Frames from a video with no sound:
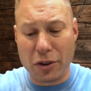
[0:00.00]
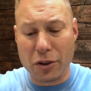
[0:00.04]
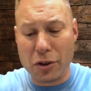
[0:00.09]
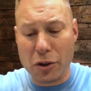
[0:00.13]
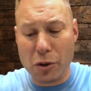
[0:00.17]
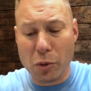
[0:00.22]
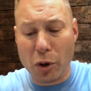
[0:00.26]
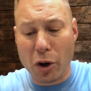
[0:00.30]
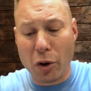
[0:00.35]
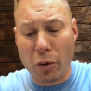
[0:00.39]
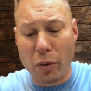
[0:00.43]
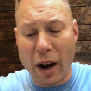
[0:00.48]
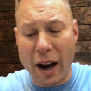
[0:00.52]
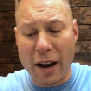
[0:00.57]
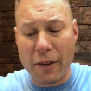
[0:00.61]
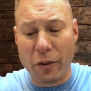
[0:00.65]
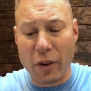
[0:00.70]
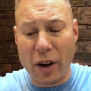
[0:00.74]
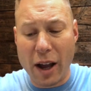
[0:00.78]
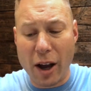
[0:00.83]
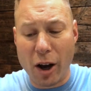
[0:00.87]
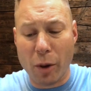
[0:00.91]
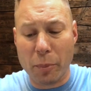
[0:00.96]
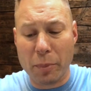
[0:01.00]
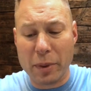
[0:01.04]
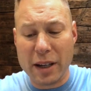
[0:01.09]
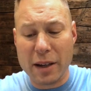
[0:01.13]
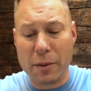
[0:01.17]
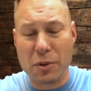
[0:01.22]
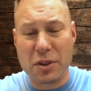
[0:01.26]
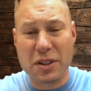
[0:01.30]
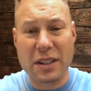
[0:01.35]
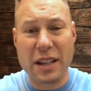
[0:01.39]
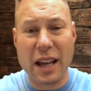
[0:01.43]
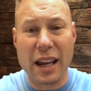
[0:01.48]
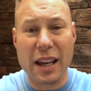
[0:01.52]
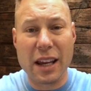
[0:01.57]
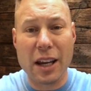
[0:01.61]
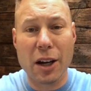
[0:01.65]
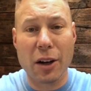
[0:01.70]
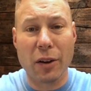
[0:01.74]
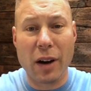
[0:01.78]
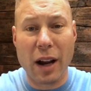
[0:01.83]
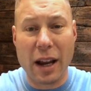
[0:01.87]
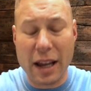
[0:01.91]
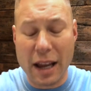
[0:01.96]
You will cry for help, and he will say,
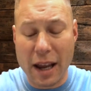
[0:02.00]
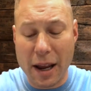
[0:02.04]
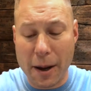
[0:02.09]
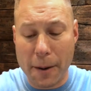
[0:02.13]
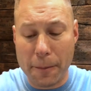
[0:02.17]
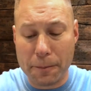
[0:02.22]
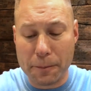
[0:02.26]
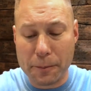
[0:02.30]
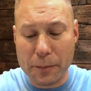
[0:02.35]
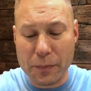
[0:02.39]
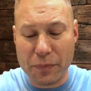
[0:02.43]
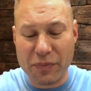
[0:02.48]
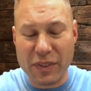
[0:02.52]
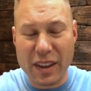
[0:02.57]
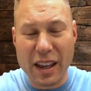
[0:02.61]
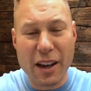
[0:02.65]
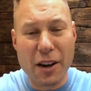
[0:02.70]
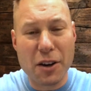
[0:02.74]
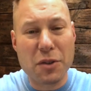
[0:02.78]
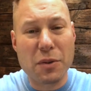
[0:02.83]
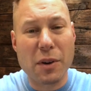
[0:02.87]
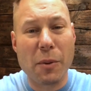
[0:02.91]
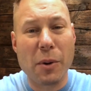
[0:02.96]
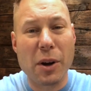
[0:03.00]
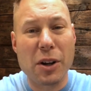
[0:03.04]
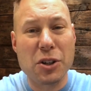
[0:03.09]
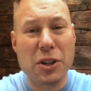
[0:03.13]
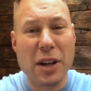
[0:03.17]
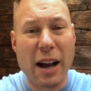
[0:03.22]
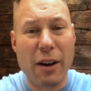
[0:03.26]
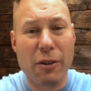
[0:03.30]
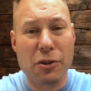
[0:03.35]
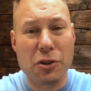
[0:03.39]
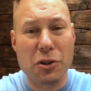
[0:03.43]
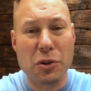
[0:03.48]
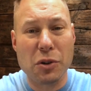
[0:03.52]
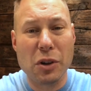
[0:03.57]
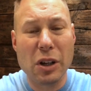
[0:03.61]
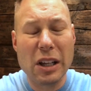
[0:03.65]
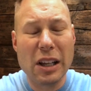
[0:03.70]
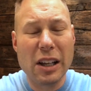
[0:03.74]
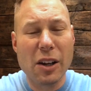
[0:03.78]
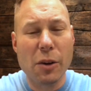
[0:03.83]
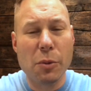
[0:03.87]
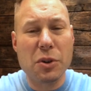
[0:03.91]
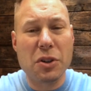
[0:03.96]
Here I am. Here's what I want to challenge you.
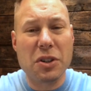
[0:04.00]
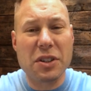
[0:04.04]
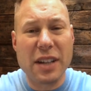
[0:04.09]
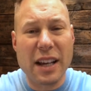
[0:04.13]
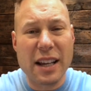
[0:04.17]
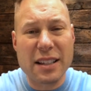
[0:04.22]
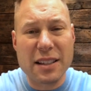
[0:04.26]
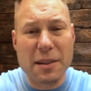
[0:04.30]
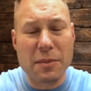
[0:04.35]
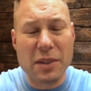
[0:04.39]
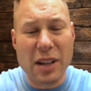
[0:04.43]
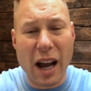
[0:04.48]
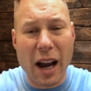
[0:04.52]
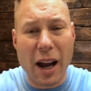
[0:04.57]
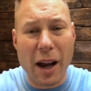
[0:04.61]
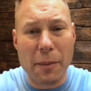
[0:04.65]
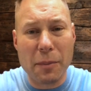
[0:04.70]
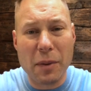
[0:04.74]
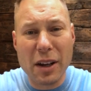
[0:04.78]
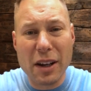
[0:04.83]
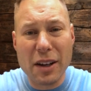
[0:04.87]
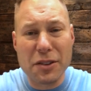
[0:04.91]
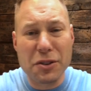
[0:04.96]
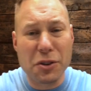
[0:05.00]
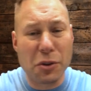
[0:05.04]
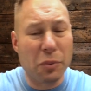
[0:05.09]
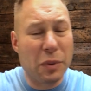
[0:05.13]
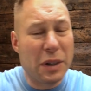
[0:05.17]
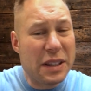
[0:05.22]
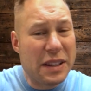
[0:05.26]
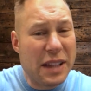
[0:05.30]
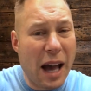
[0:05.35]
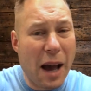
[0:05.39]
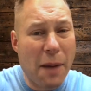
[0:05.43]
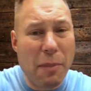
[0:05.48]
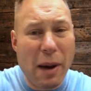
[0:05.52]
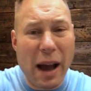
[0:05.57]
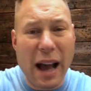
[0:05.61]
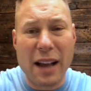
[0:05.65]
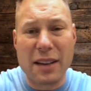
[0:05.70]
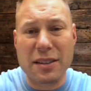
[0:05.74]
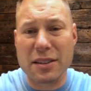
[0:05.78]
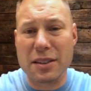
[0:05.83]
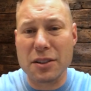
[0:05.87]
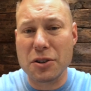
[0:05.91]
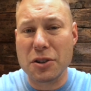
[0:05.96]
Would you take some time to read that
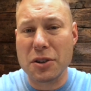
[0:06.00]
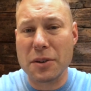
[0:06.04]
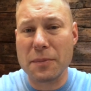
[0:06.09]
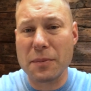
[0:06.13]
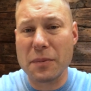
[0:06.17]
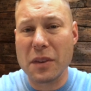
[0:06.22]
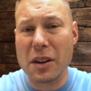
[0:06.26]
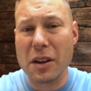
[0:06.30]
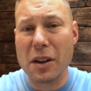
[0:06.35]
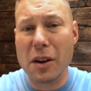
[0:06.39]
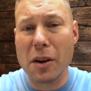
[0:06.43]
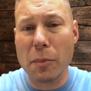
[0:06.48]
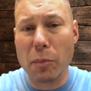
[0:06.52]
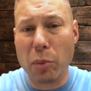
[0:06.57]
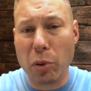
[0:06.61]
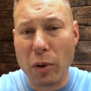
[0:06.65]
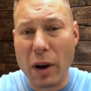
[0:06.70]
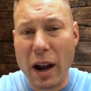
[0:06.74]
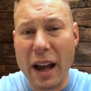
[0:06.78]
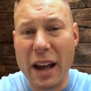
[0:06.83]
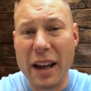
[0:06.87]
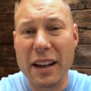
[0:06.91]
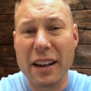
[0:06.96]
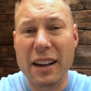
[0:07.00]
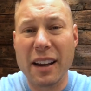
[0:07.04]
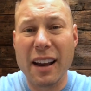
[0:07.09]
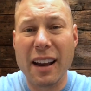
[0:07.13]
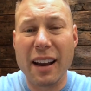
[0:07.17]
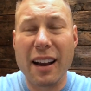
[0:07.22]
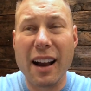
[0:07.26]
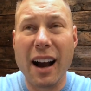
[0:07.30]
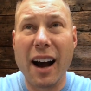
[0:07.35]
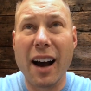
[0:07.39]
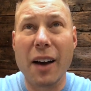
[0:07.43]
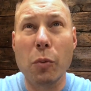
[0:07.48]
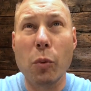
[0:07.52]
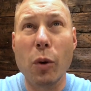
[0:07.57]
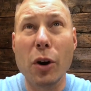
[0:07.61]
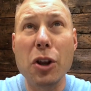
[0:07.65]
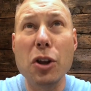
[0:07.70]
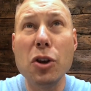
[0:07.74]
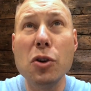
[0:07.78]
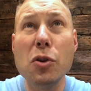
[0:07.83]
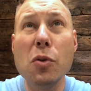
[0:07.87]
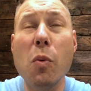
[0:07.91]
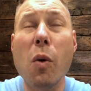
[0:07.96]
passage? pray, God, what do
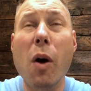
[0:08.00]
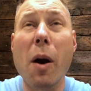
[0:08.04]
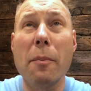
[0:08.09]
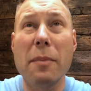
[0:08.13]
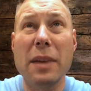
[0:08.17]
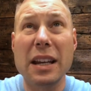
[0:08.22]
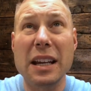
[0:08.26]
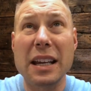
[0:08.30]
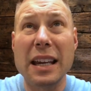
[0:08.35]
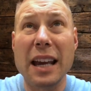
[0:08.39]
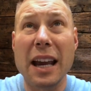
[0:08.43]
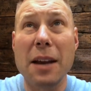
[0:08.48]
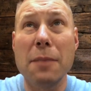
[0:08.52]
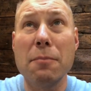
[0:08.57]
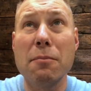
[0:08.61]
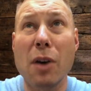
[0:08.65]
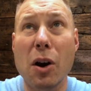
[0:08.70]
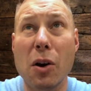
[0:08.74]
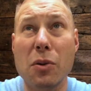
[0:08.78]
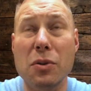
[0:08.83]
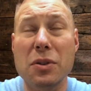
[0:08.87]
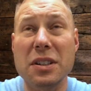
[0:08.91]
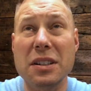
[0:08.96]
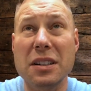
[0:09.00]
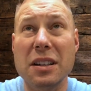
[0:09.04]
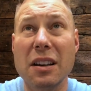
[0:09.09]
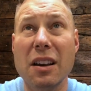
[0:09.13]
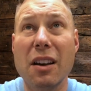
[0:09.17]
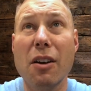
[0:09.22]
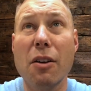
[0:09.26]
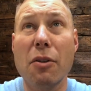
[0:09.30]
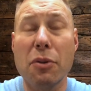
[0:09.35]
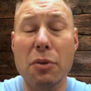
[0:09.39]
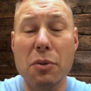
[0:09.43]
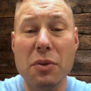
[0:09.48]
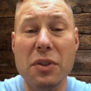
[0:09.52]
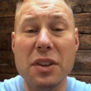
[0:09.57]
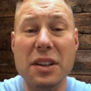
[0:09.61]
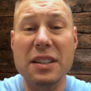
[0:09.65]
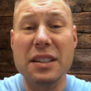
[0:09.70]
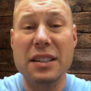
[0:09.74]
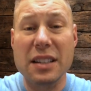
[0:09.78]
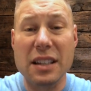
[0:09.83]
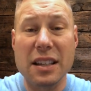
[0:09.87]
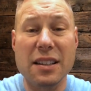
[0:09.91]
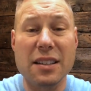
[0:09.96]
you want me to gain most through
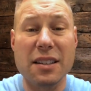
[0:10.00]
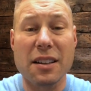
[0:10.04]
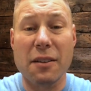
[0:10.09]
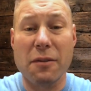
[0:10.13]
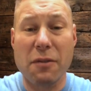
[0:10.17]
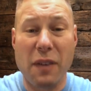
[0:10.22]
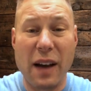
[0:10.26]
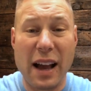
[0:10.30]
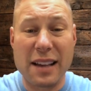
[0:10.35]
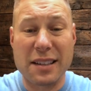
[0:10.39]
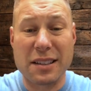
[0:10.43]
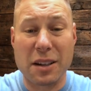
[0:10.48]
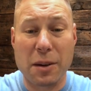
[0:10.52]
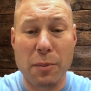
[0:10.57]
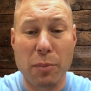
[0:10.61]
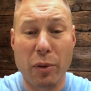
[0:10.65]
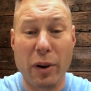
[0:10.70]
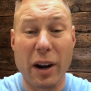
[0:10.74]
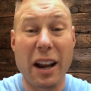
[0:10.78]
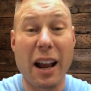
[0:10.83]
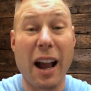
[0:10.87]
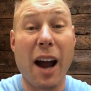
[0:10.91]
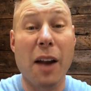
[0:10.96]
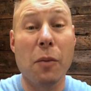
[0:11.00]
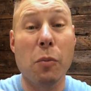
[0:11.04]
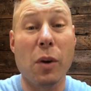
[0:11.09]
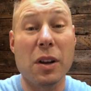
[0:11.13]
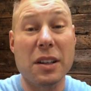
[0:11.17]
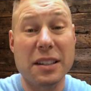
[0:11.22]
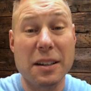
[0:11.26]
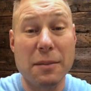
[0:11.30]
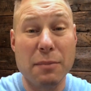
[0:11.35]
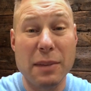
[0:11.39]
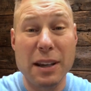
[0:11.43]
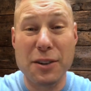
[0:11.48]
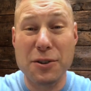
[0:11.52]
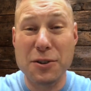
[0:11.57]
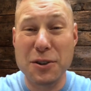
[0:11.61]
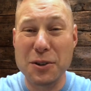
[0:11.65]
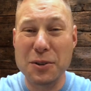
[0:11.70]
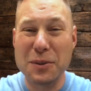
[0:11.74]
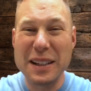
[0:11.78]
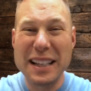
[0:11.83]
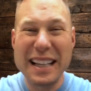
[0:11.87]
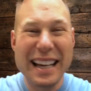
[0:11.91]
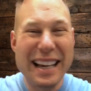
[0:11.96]
this season of fasting and pray? God wants to meet
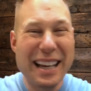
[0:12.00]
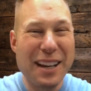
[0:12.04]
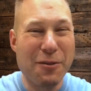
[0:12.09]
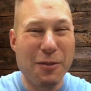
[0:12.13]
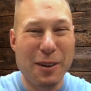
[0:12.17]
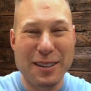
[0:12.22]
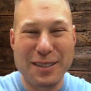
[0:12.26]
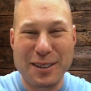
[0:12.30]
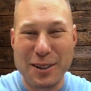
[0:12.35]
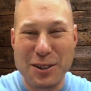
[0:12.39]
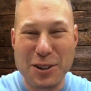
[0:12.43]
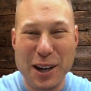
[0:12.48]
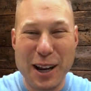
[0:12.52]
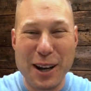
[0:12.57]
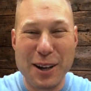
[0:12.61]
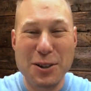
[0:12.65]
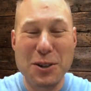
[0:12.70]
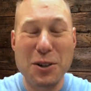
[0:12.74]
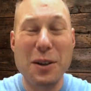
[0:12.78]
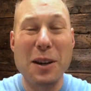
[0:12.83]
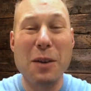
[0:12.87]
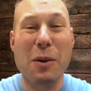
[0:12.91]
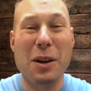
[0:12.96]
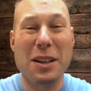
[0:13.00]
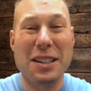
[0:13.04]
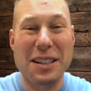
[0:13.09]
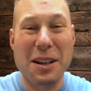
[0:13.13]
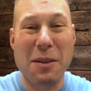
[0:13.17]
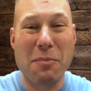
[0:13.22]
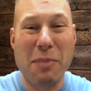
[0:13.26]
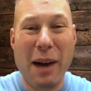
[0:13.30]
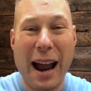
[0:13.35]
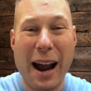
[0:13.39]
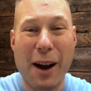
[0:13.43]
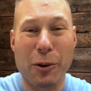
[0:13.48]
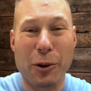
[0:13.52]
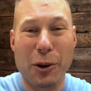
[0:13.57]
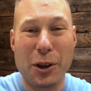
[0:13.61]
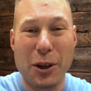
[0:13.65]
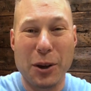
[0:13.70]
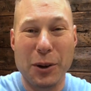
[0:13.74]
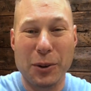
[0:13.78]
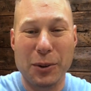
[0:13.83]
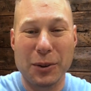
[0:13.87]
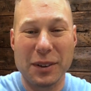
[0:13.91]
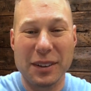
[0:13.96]
you. He wants to change you. He wants to empower
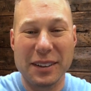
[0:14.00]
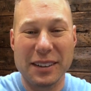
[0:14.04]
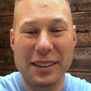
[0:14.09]
you.